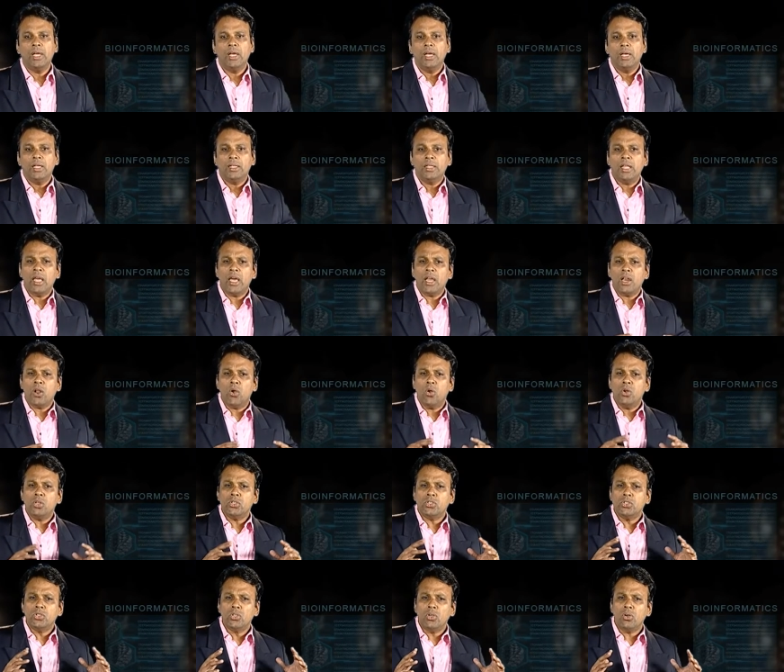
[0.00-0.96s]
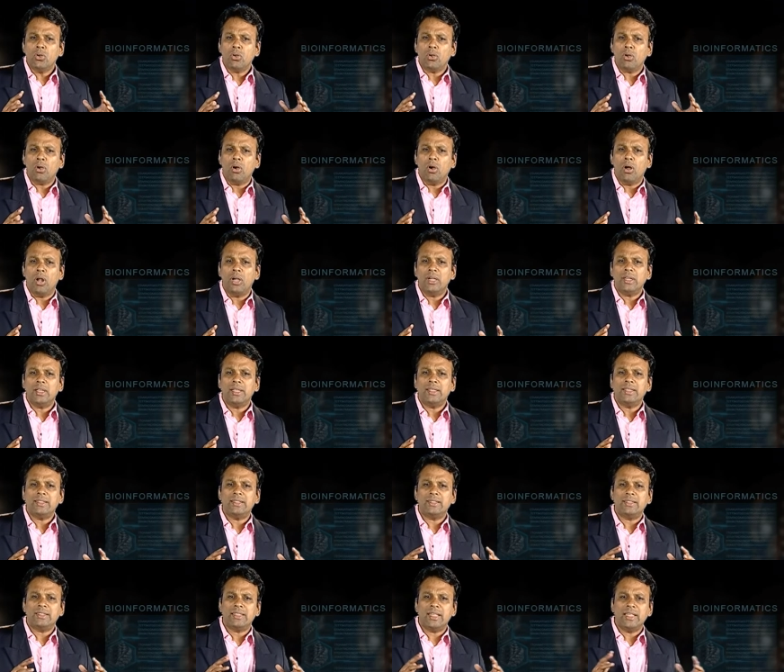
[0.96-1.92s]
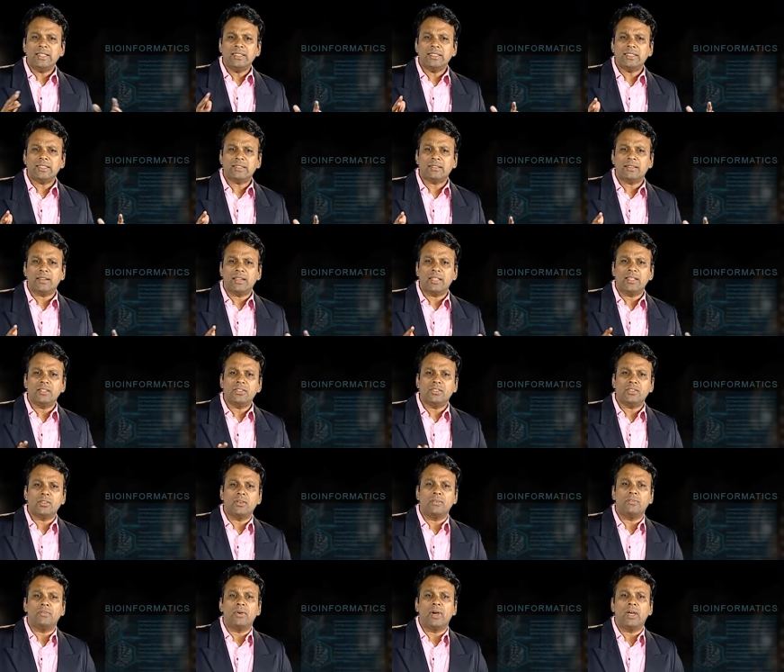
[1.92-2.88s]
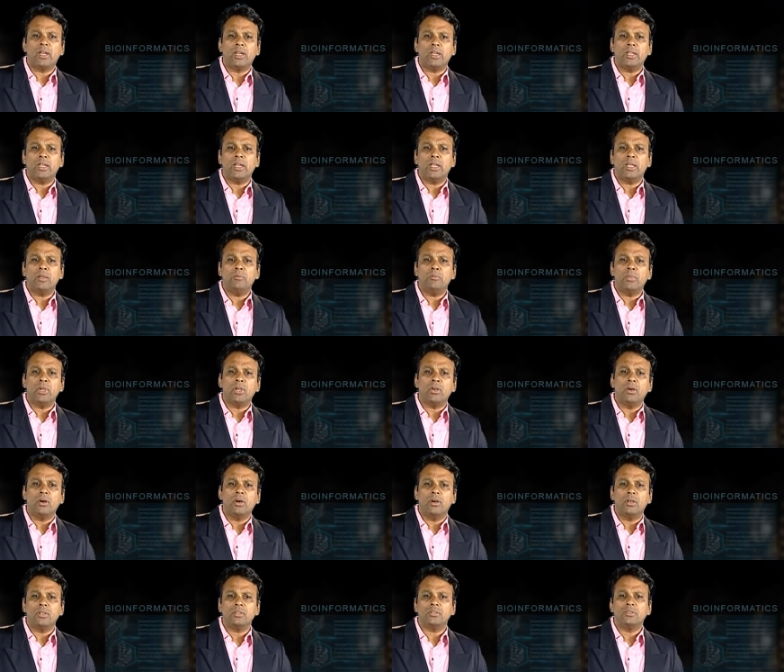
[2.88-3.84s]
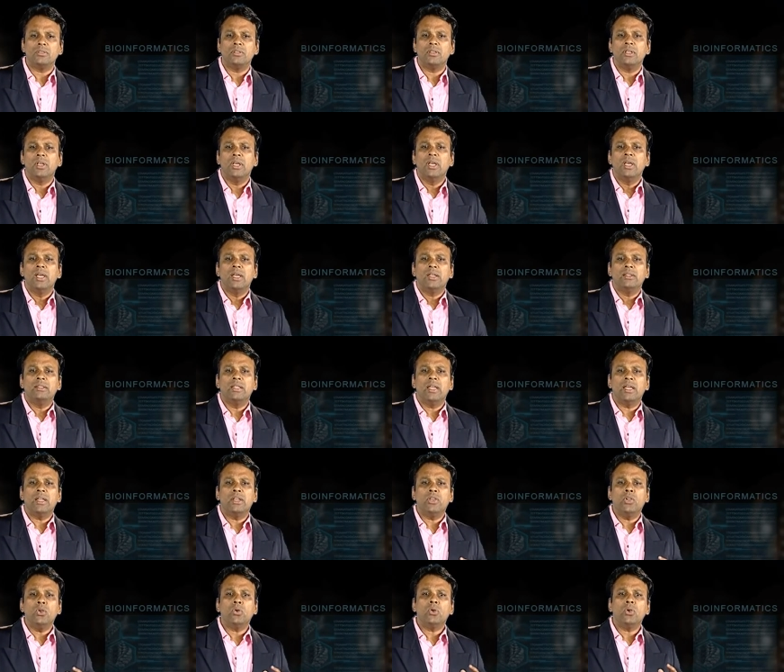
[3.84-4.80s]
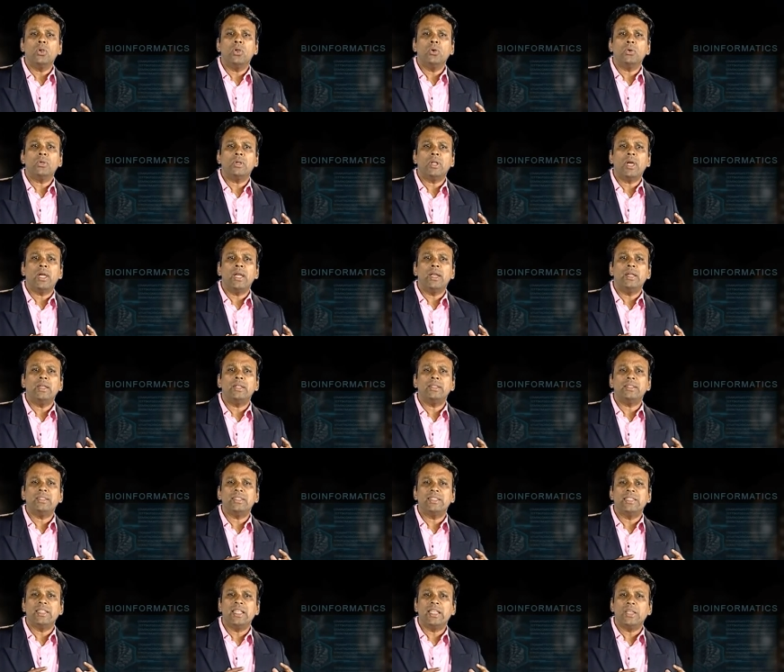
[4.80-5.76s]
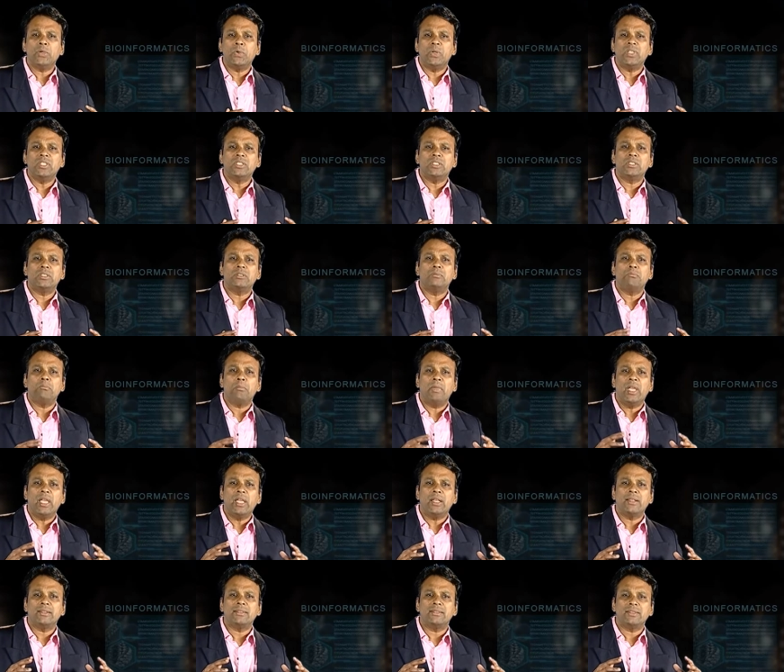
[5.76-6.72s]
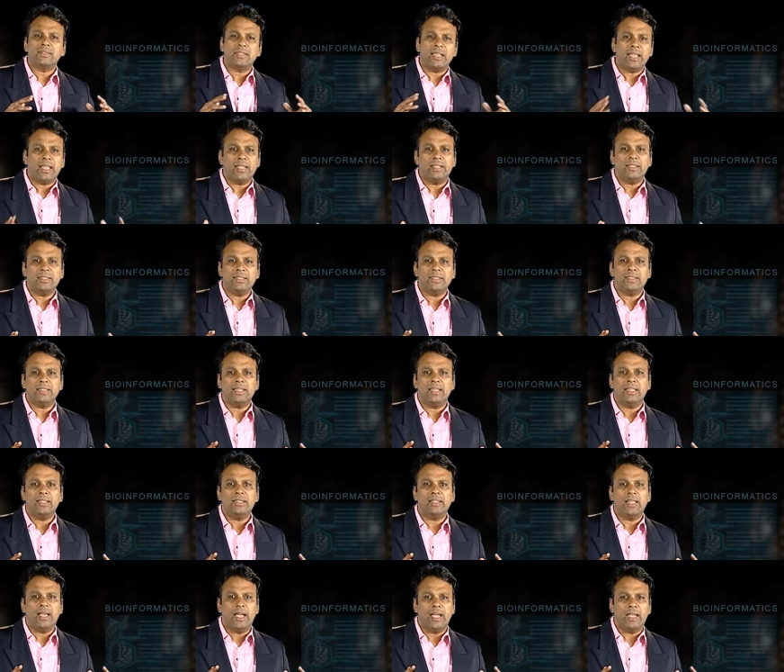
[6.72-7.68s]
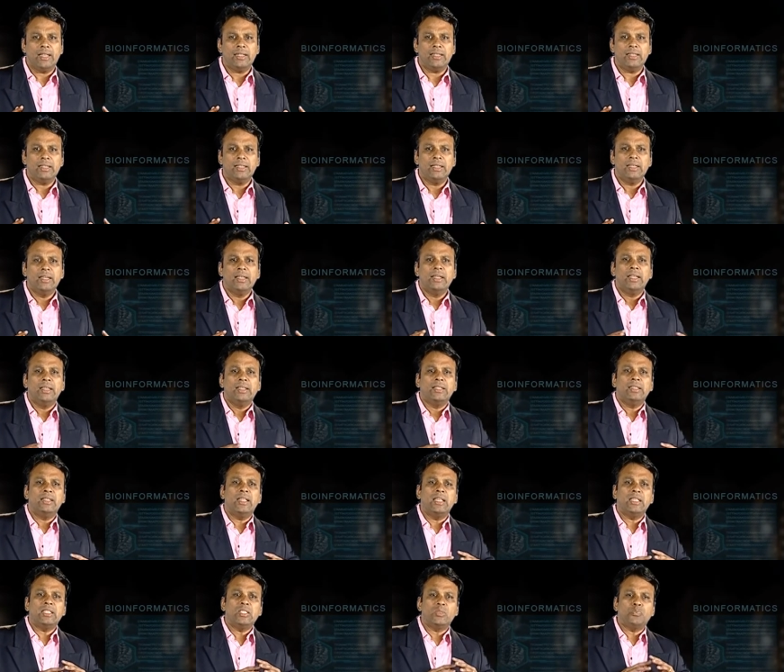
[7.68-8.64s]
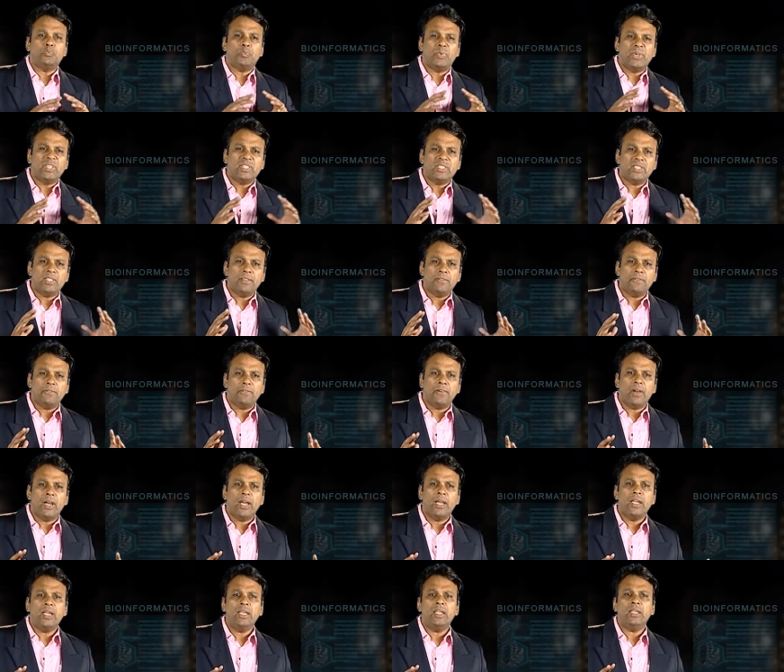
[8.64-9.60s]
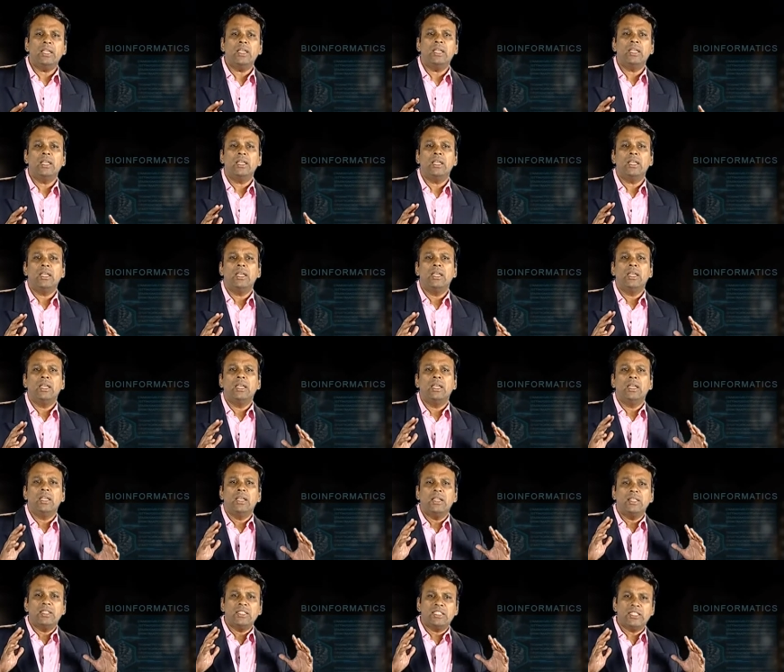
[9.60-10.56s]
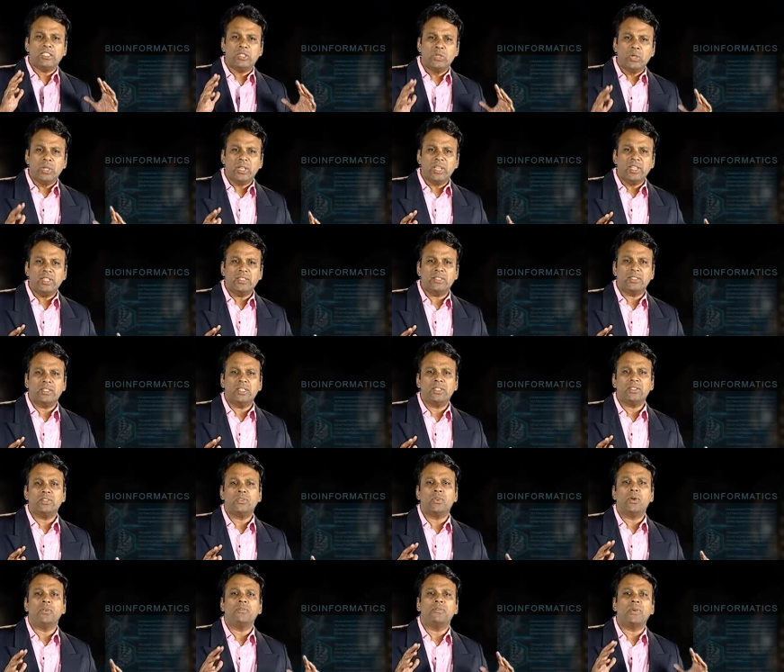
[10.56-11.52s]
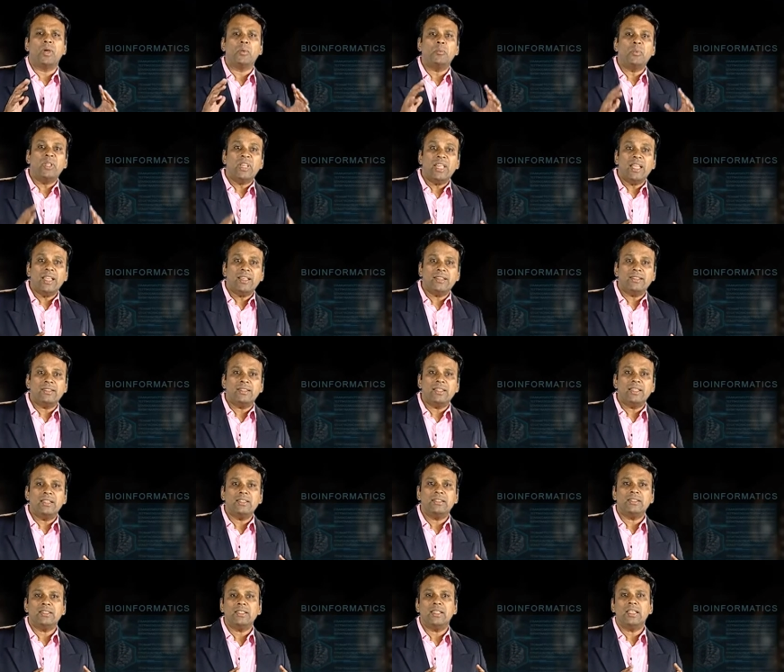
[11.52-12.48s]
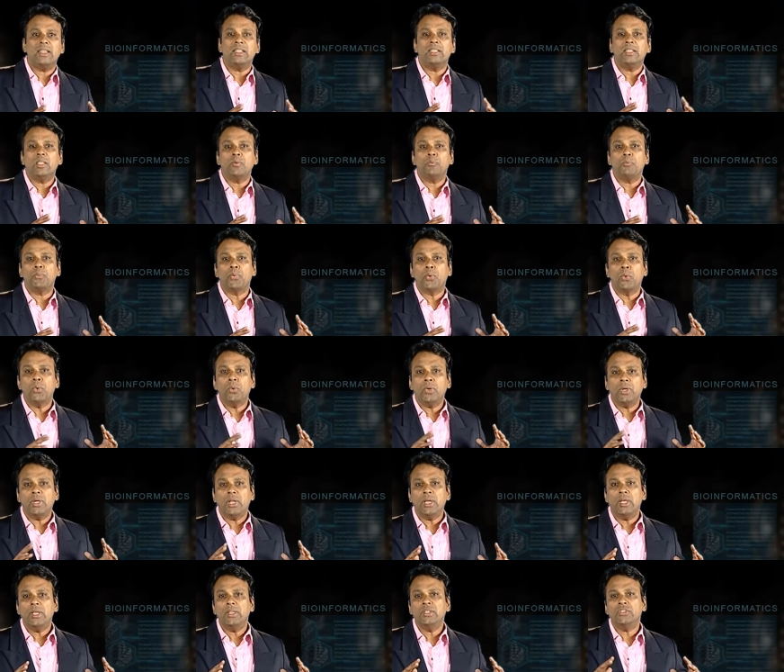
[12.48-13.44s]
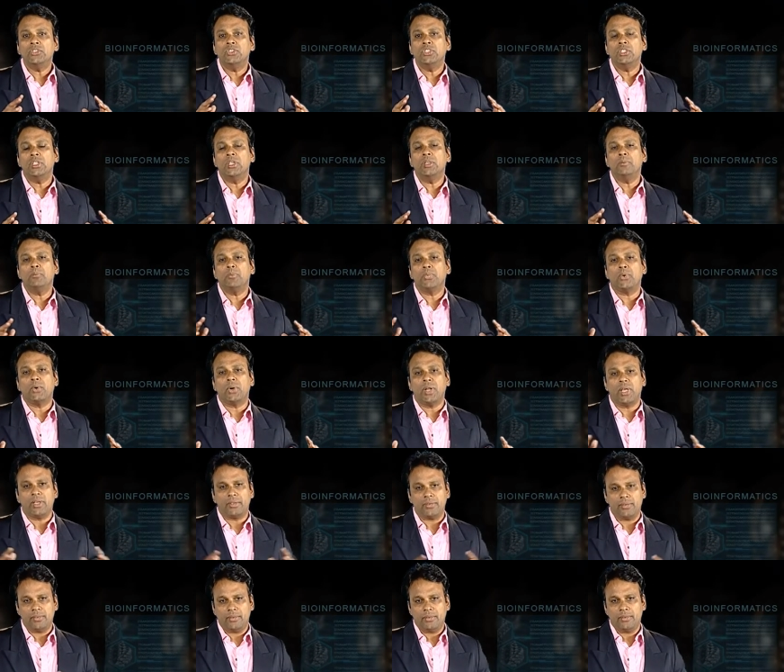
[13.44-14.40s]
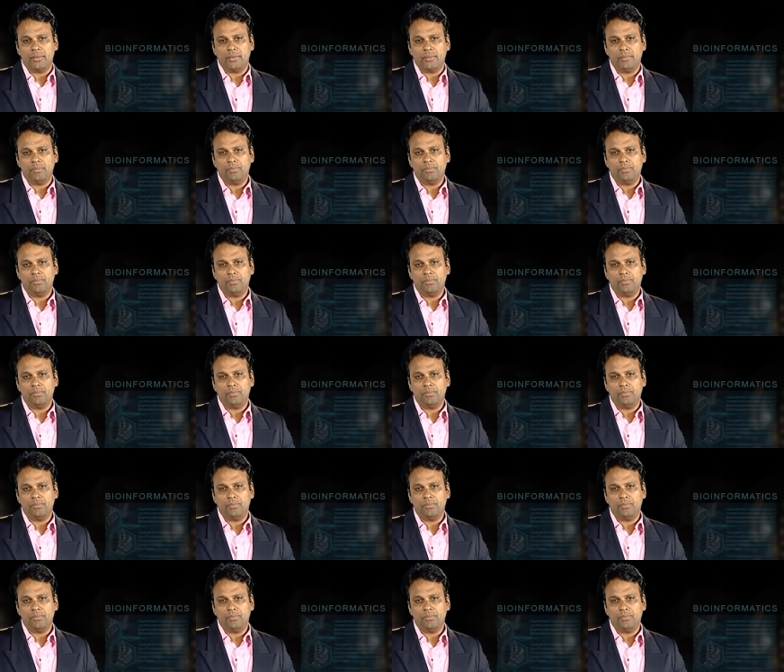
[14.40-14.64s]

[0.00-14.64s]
They are also called sense strands of RNA because their nucleotide sequence makes sense in that they specify sequences of amino acids in the protein gene products.